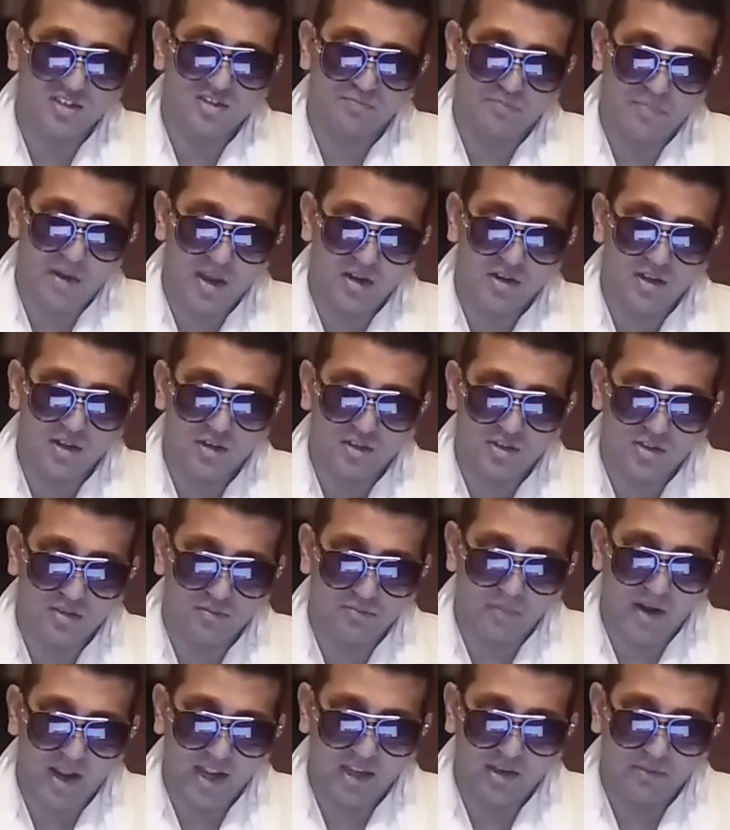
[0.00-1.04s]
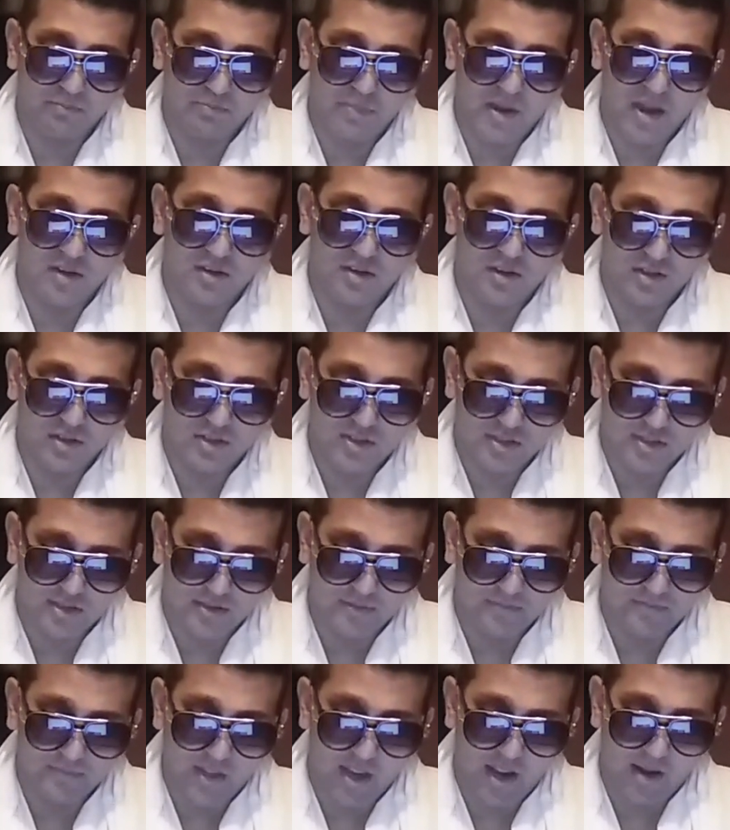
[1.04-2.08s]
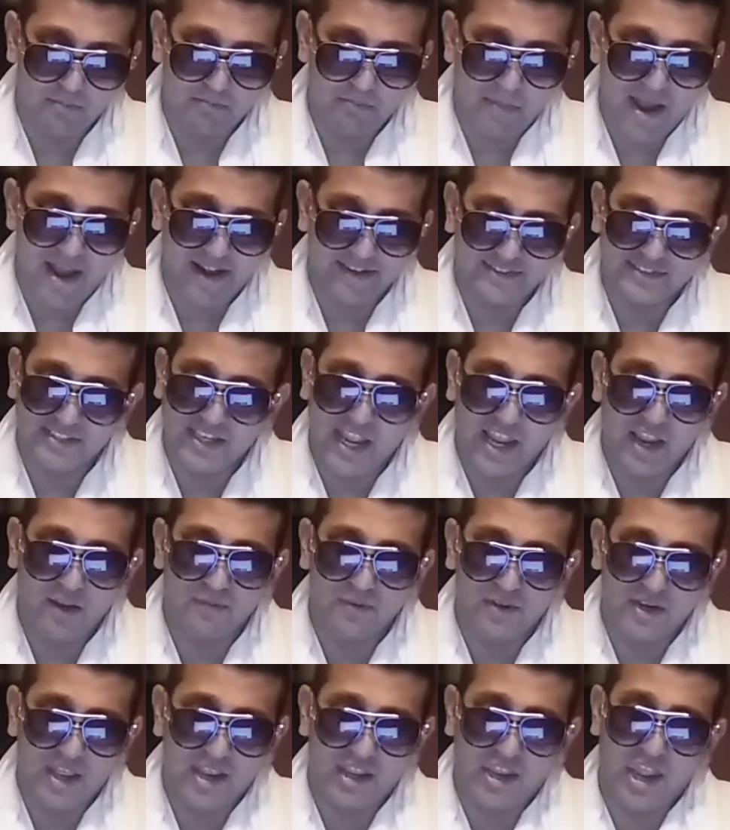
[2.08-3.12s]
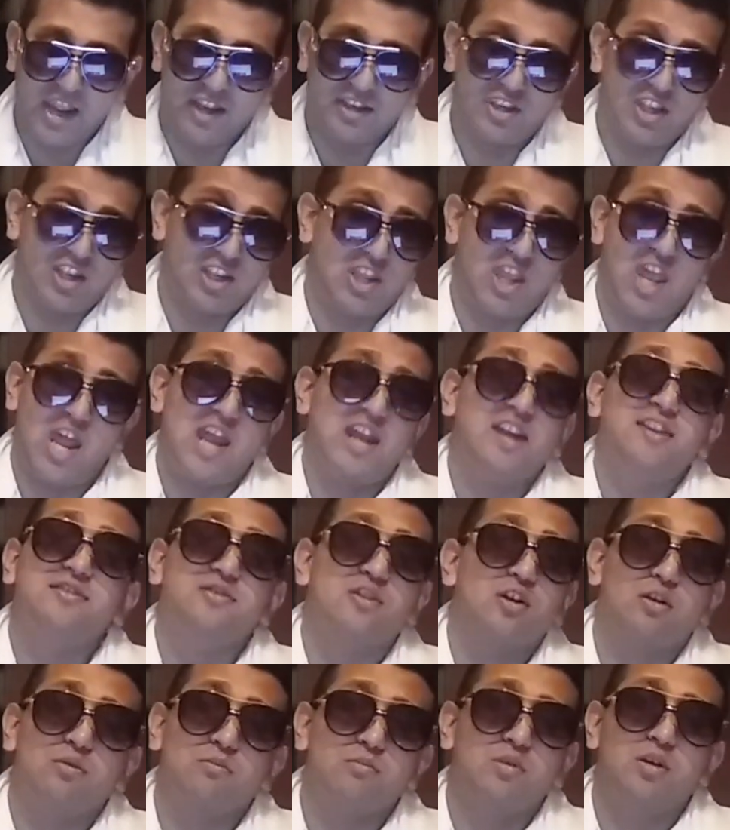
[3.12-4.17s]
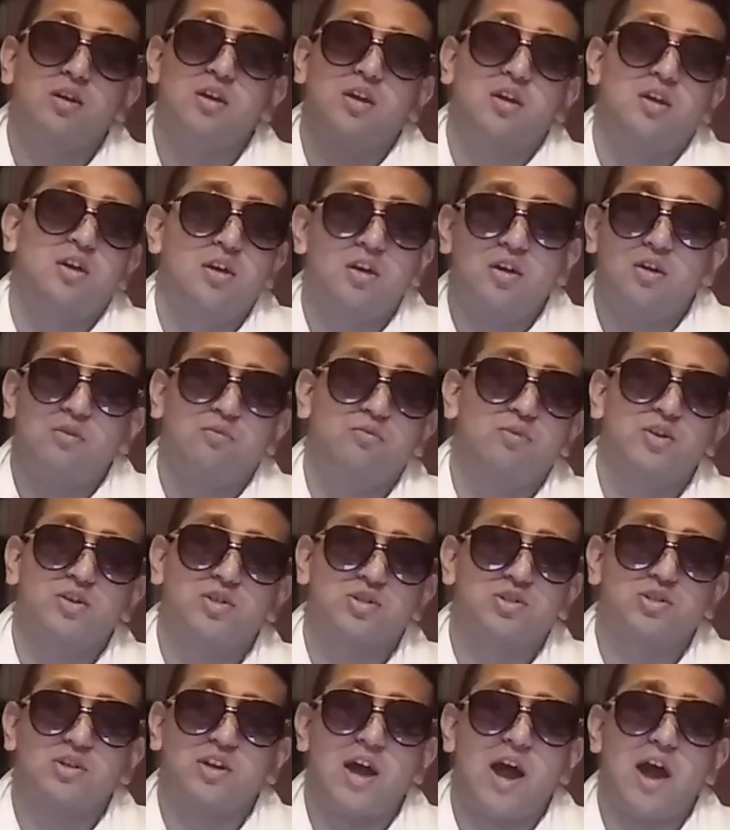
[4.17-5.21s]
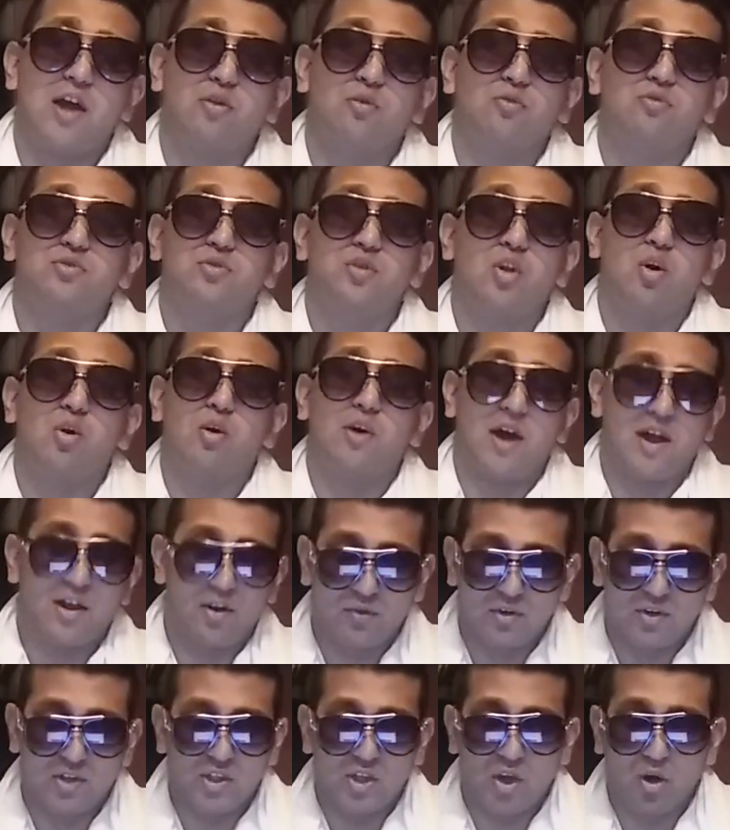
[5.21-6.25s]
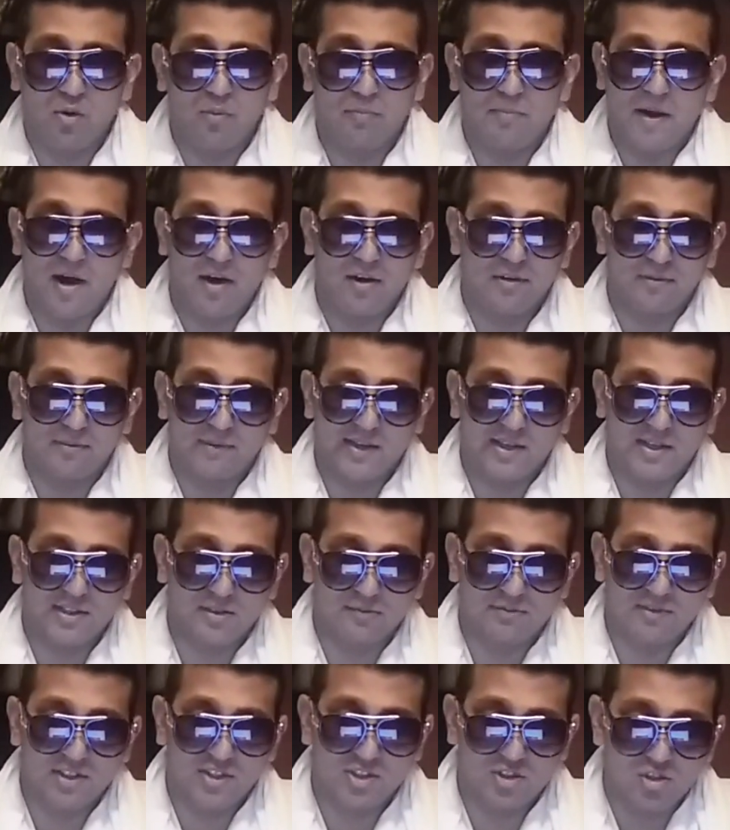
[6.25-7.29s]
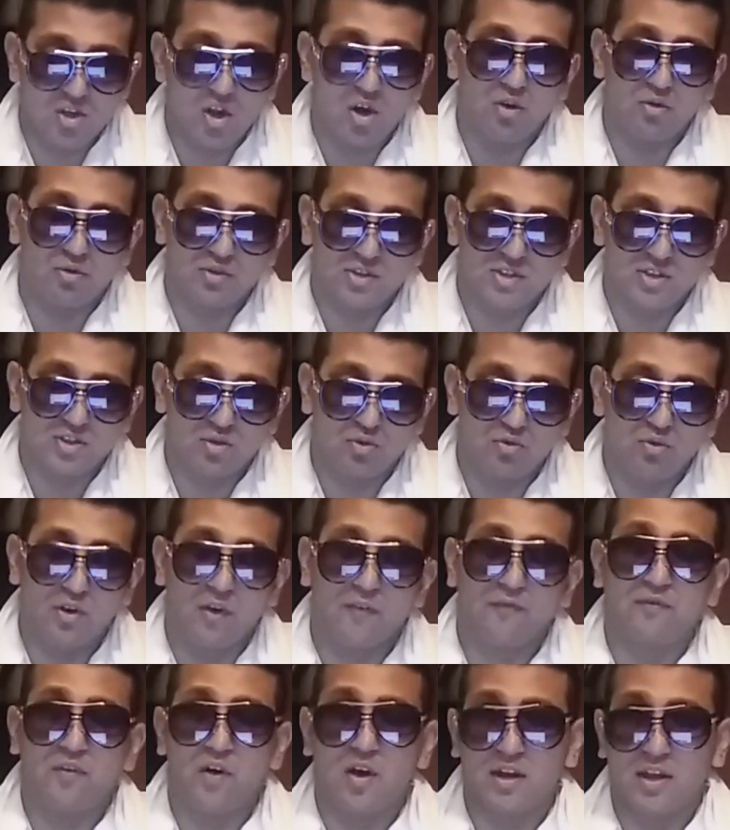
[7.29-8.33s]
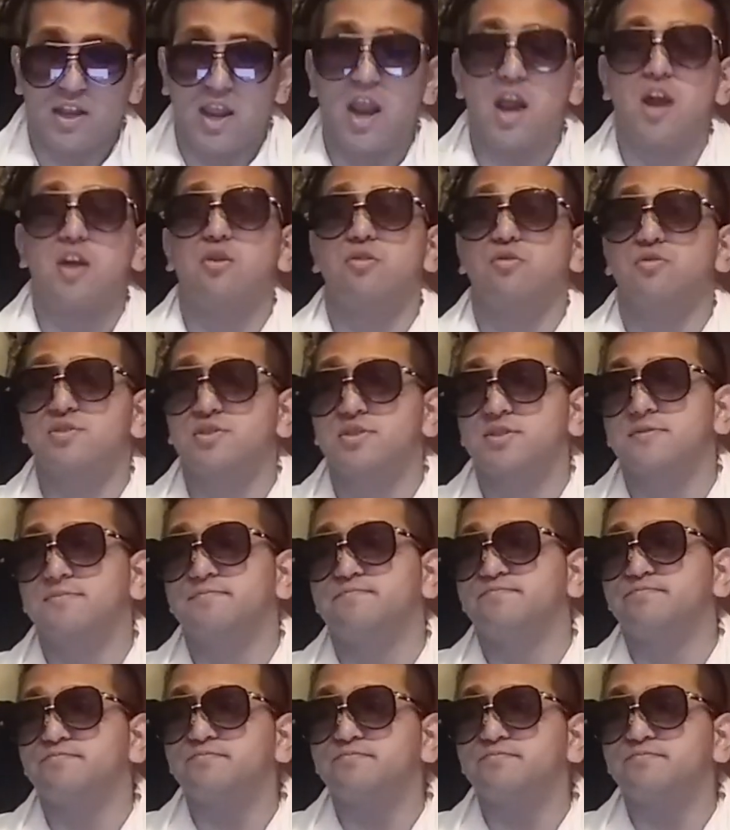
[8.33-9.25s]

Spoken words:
Bennett, Mike Bennett, and Matt Taven, aka The Kingdom, which I don't know, I only know about it because of this notes. Who the fuck cares?